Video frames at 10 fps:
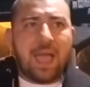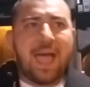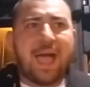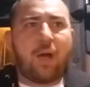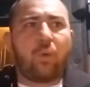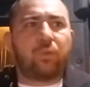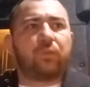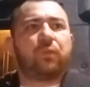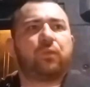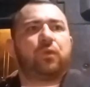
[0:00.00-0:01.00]
how,
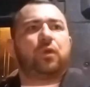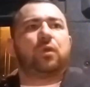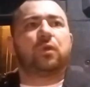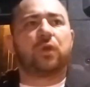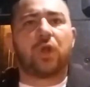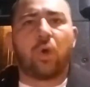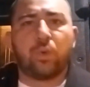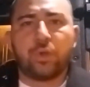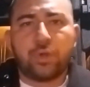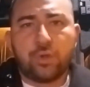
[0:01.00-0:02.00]
you
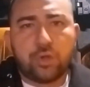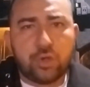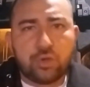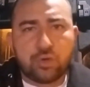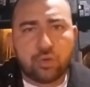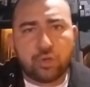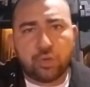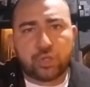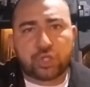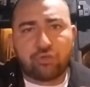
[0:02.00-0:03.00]
know,
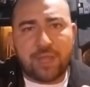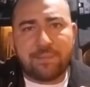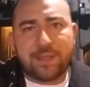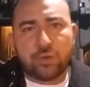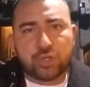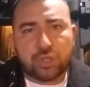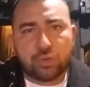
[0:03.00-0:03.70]
you scream and you